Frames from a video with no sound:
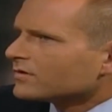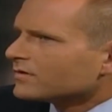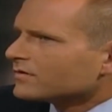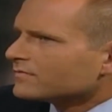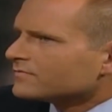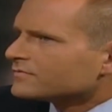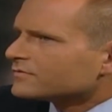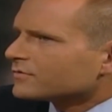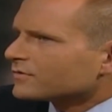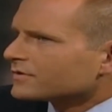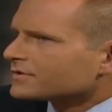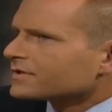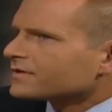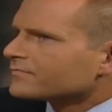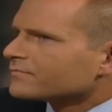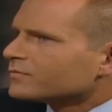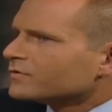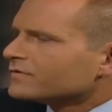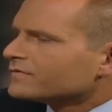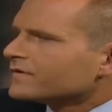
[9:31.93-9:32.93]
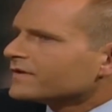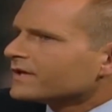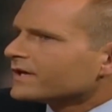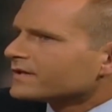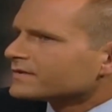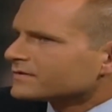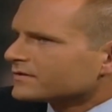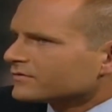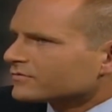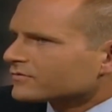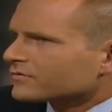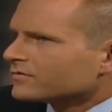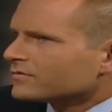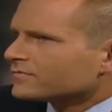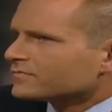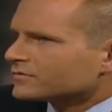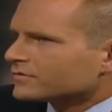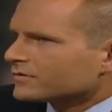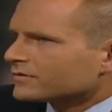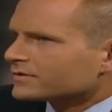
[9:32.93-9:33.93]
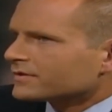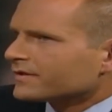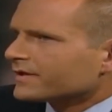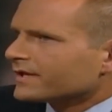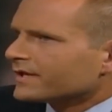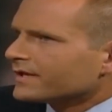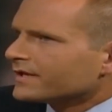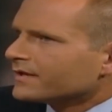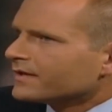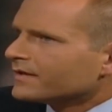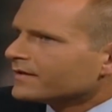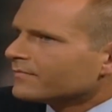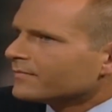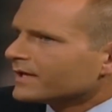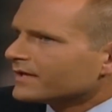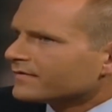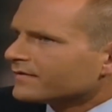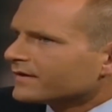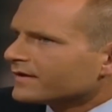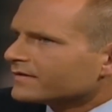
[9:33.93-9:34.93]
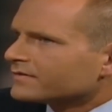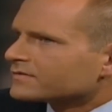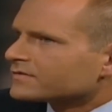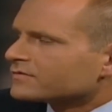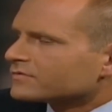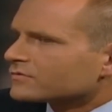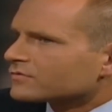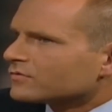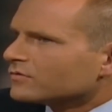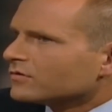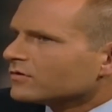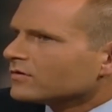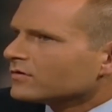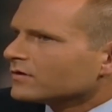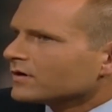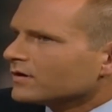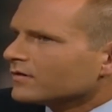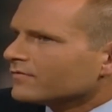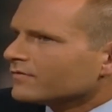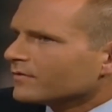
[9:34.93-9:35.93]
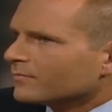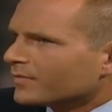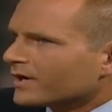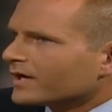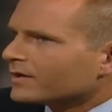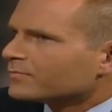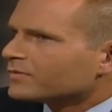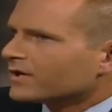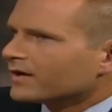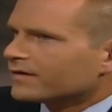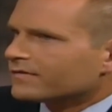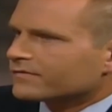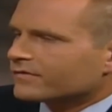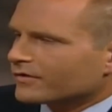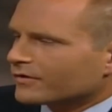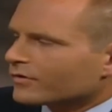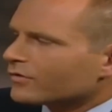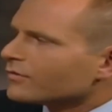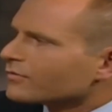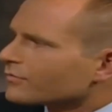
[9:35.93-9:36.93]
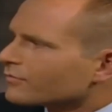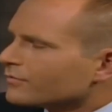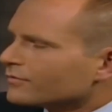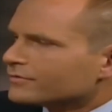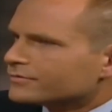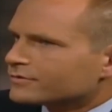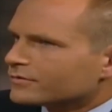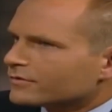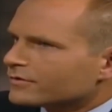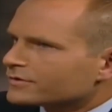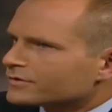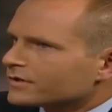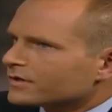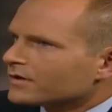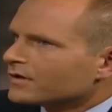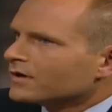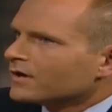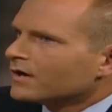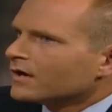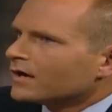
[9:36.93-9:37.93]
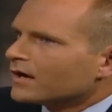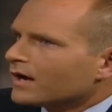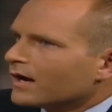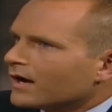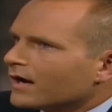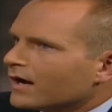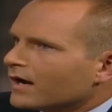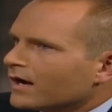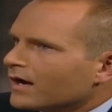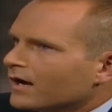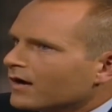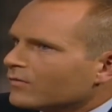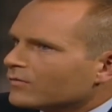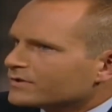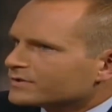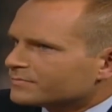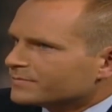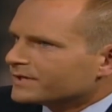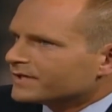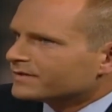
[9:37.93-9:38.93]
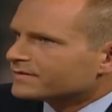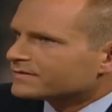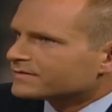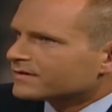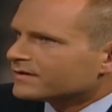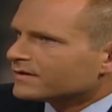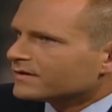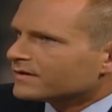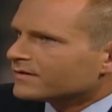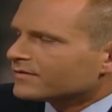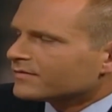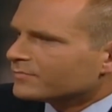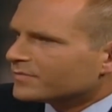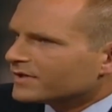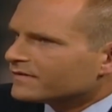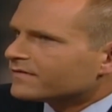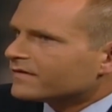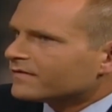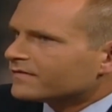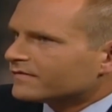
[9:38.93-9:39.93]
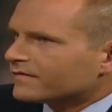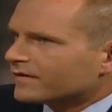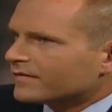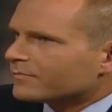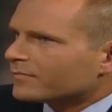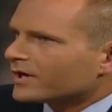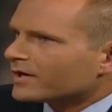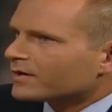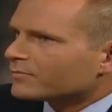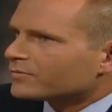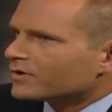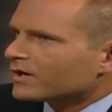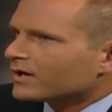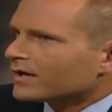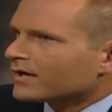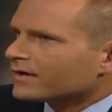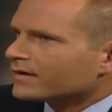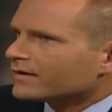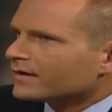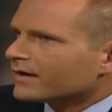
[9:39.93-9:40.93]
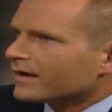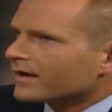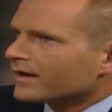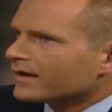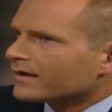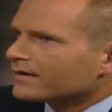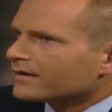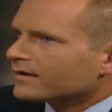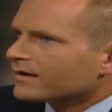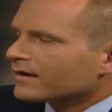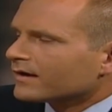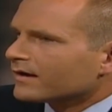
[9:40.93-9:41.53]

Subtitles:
of Georgia, if Putin gets control of Georgia, then he maintains control of the pipelines that go through Georgia, which means the BTC pipeline and